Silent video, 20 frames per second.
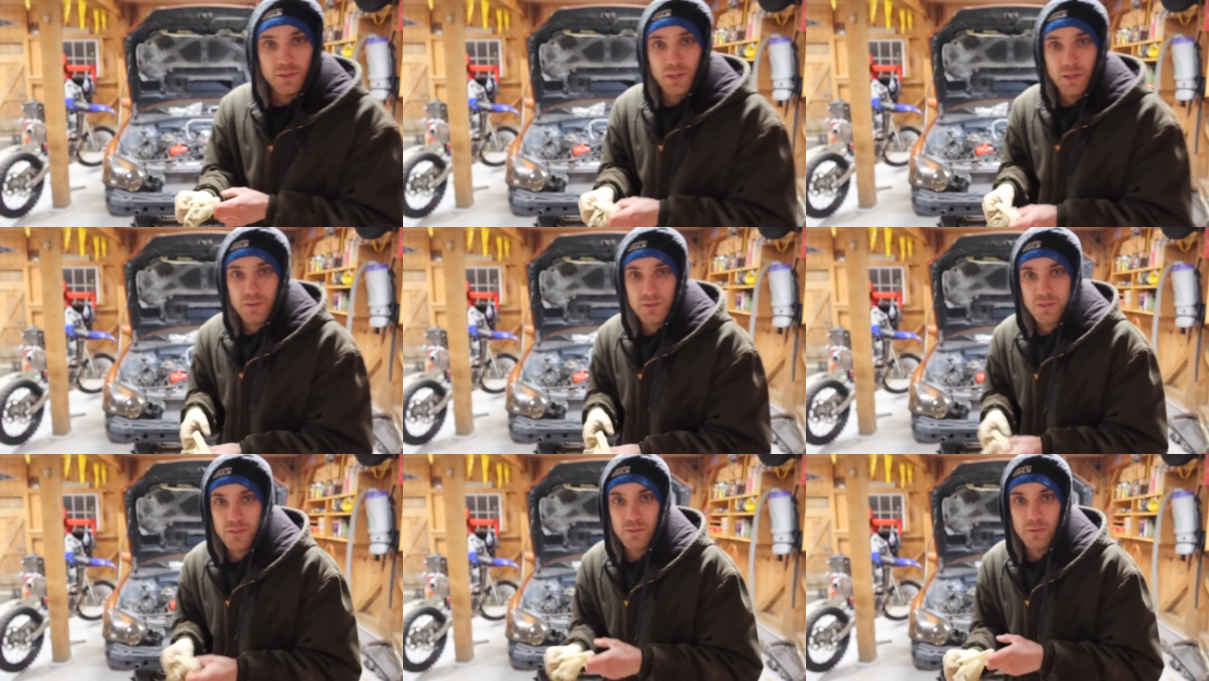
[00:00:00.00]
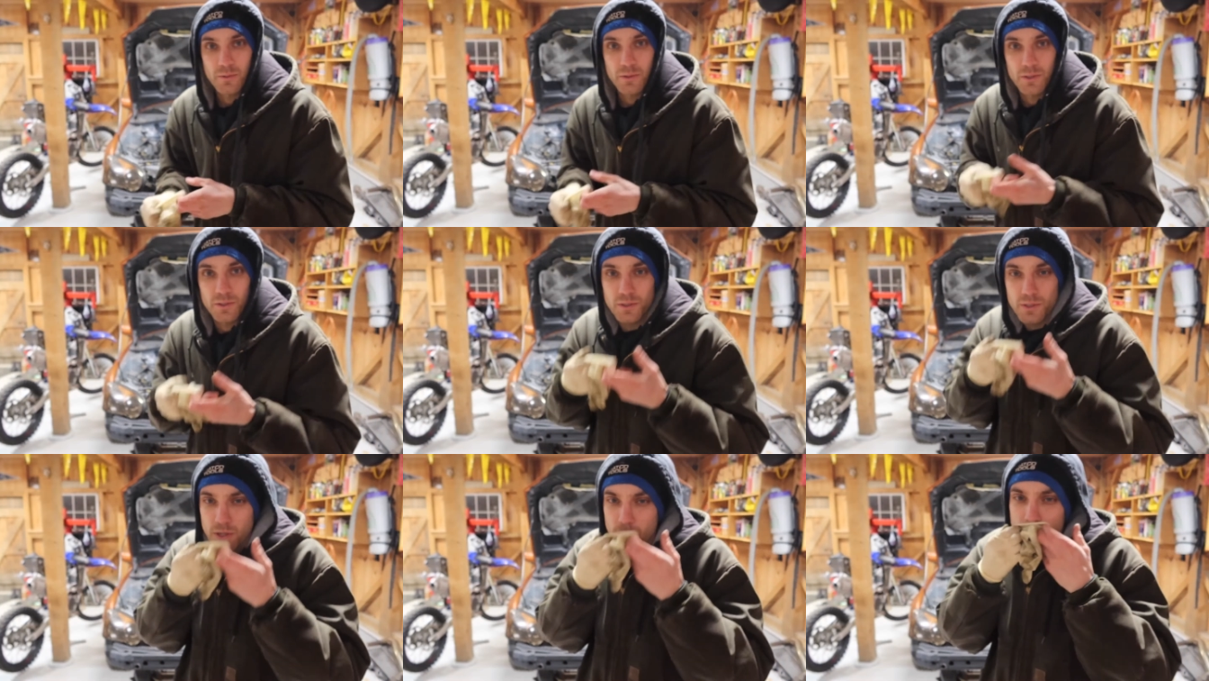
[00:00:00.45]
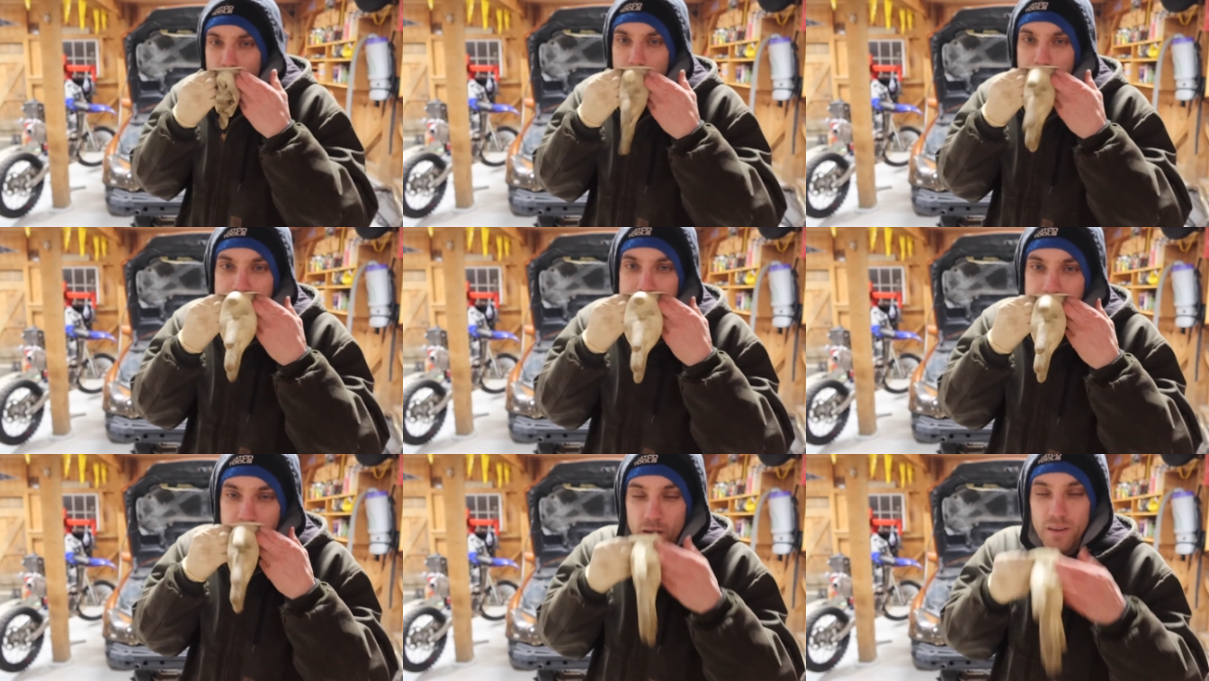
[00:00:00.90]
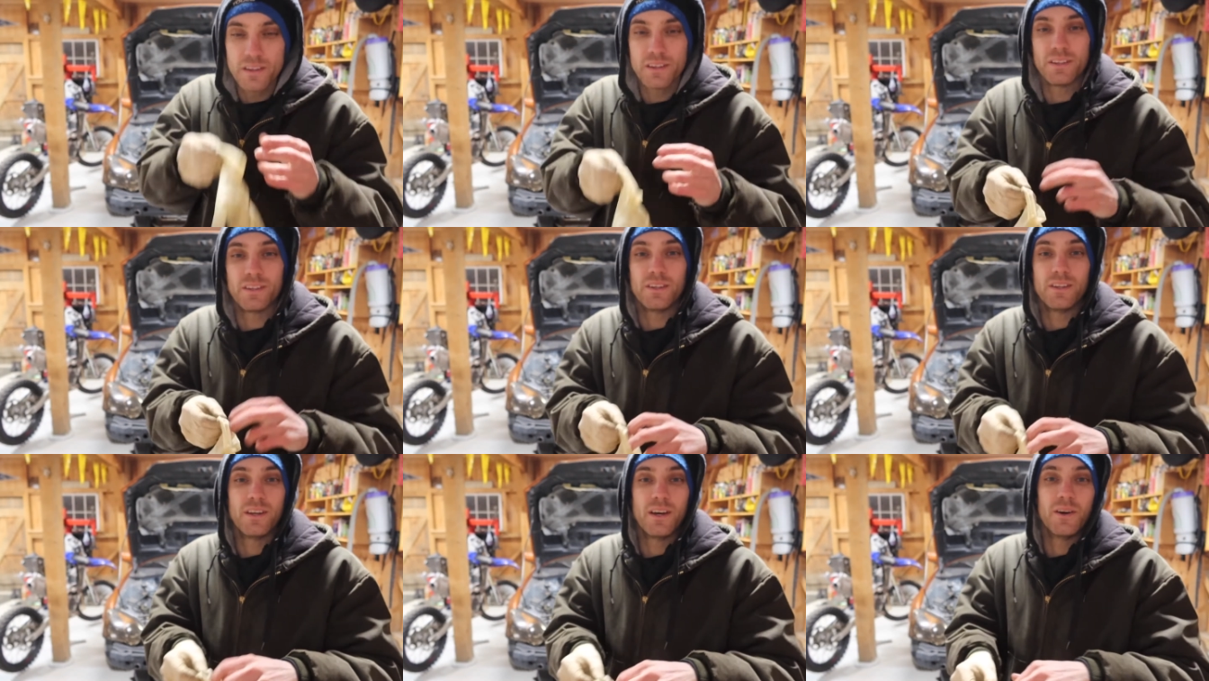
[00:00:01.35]
You know Subarus
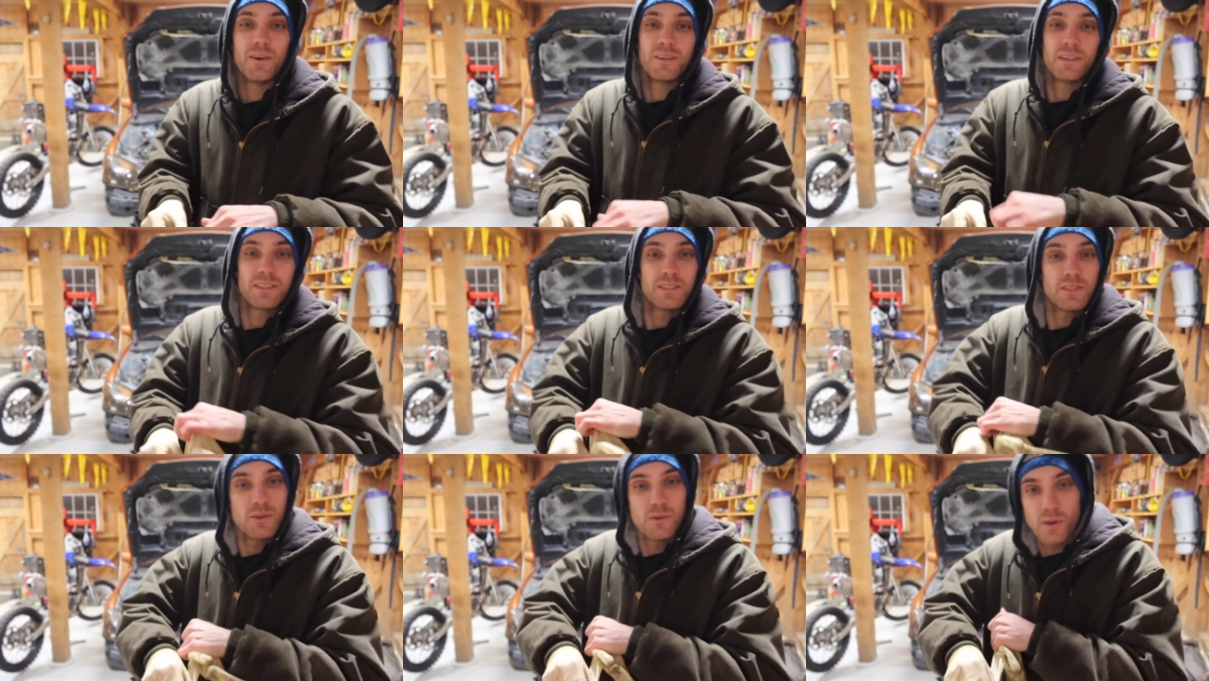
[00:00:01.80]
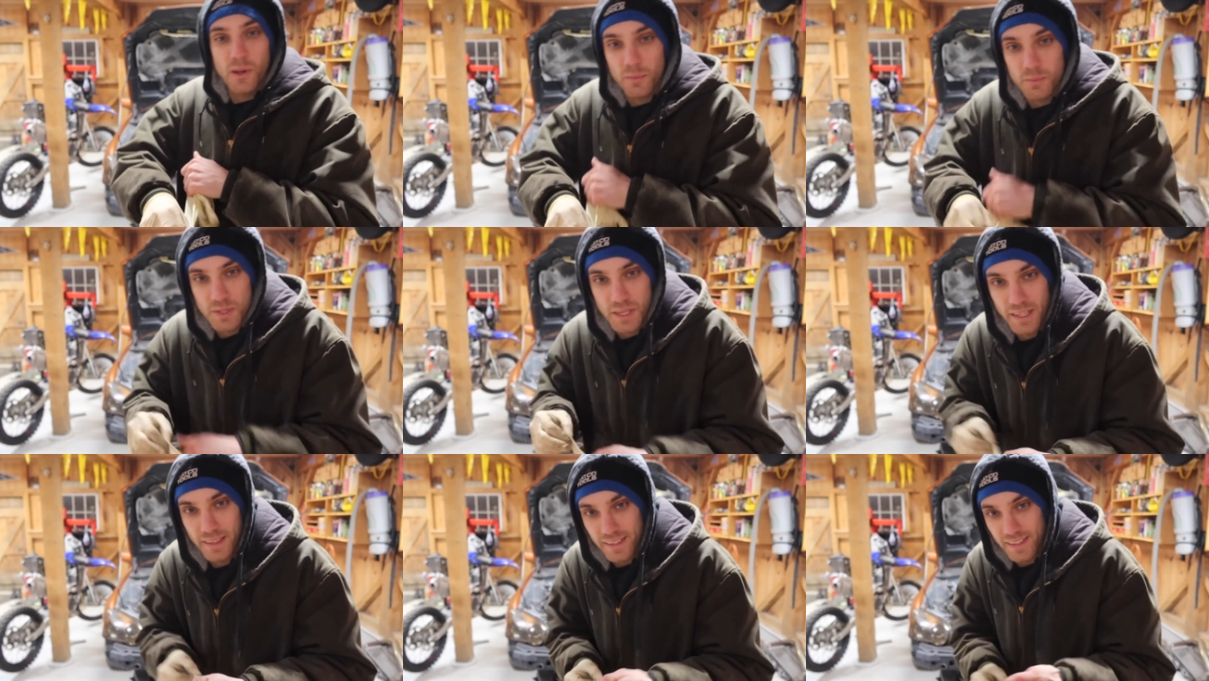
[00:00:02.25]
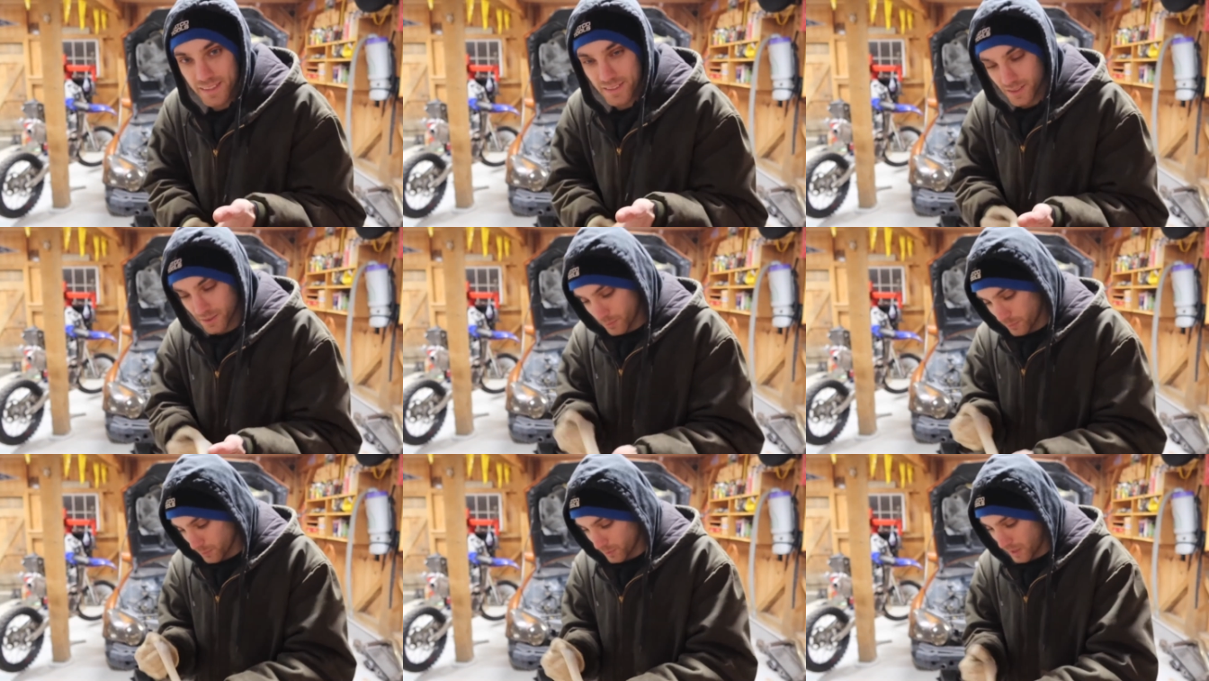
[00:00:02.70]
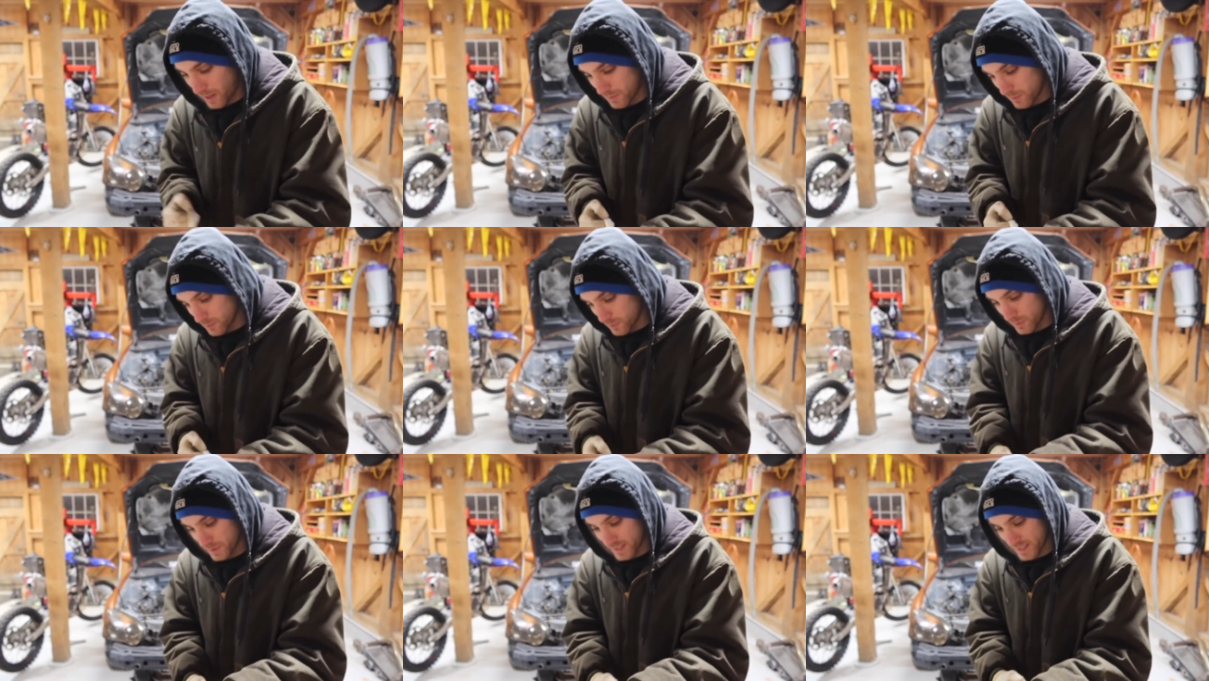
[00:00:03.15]
you know, tune-ups on these are
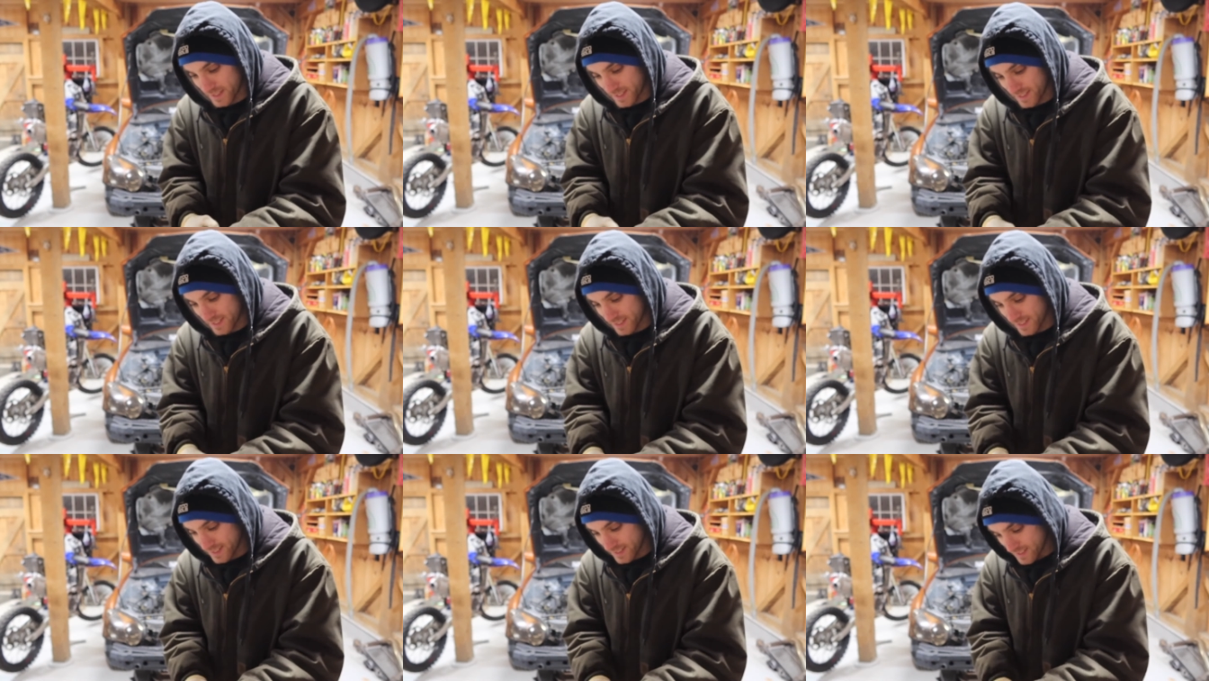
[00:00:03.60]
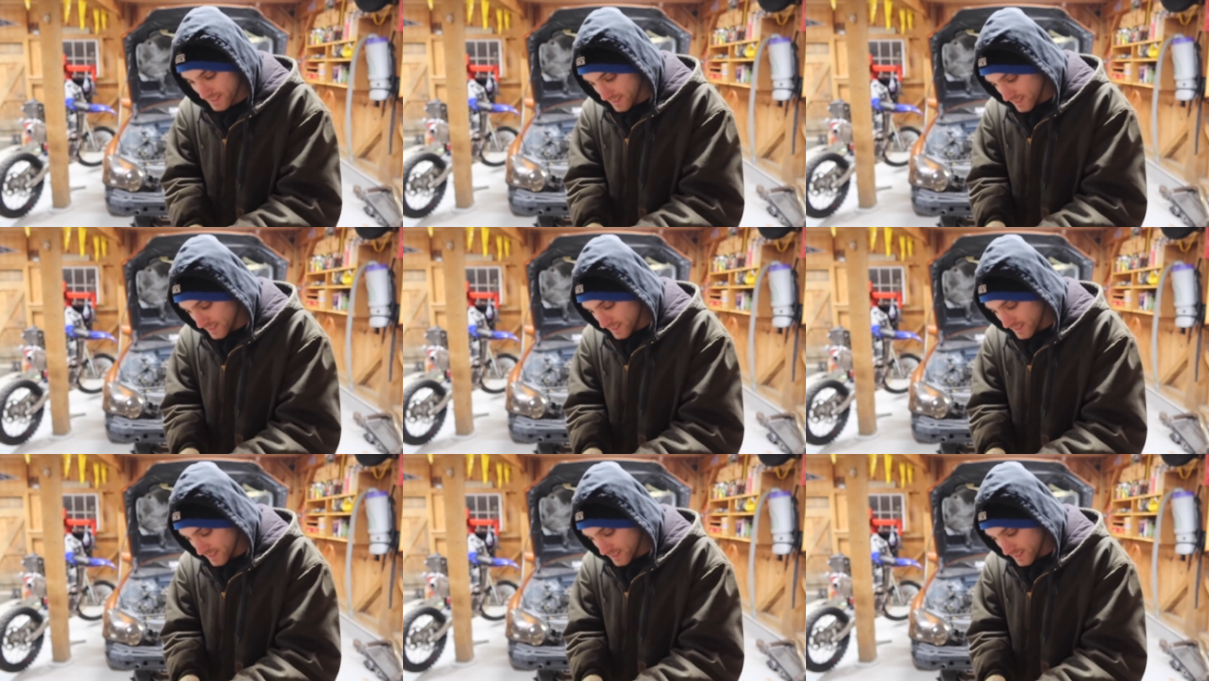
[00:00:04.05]
probably the